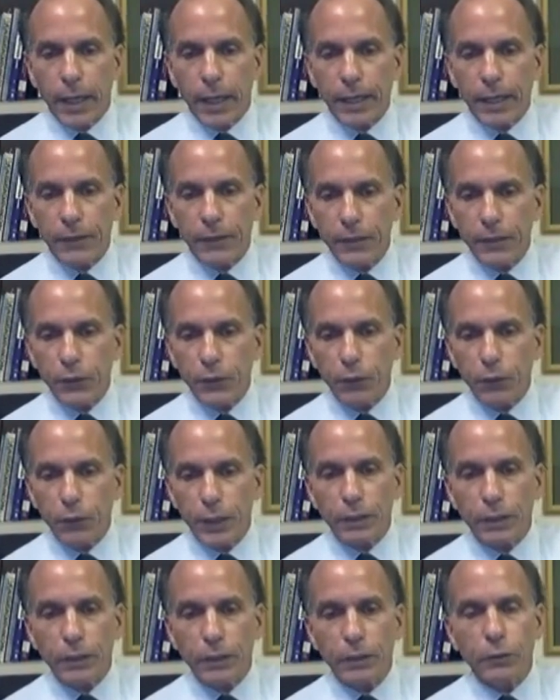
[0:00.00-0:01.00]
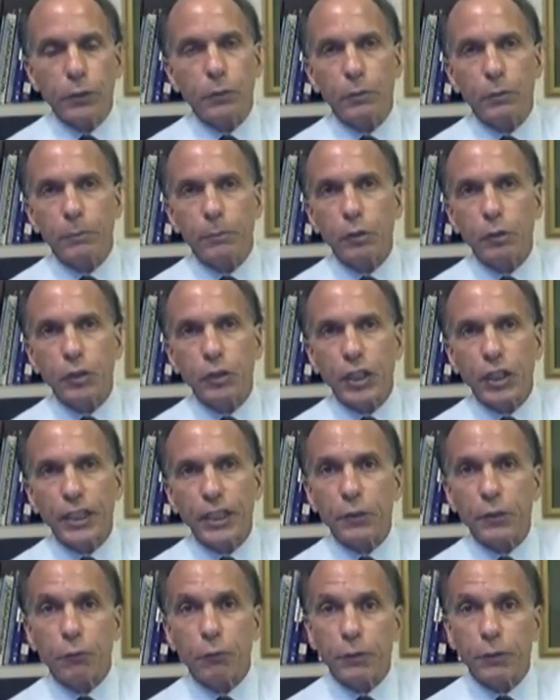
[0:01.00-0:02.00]
And this failure to
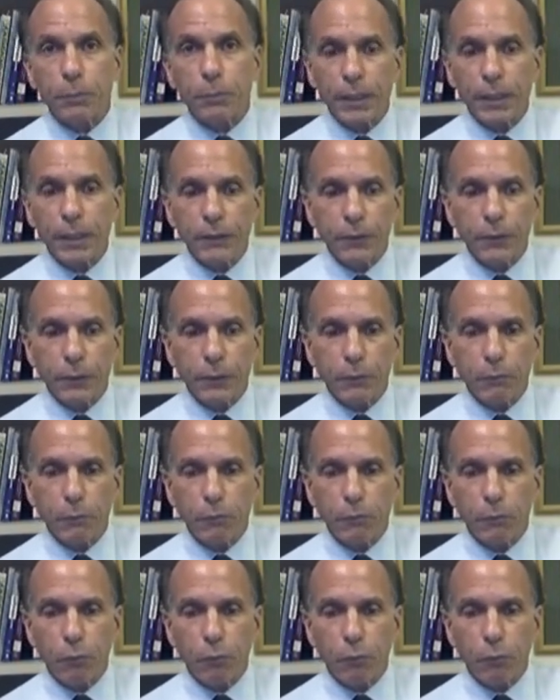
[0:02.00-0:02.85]
appreciate the risk-benefit